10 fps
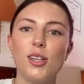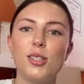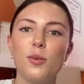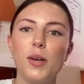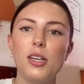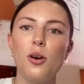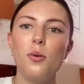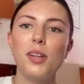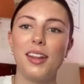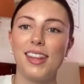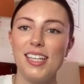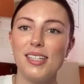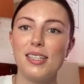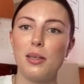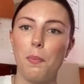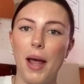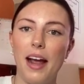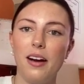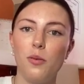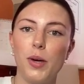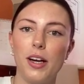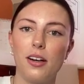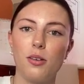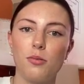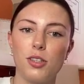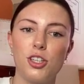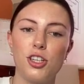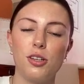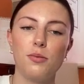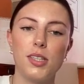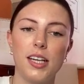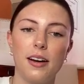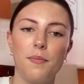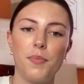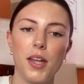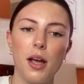So we know that this is the pair we are going to choose here,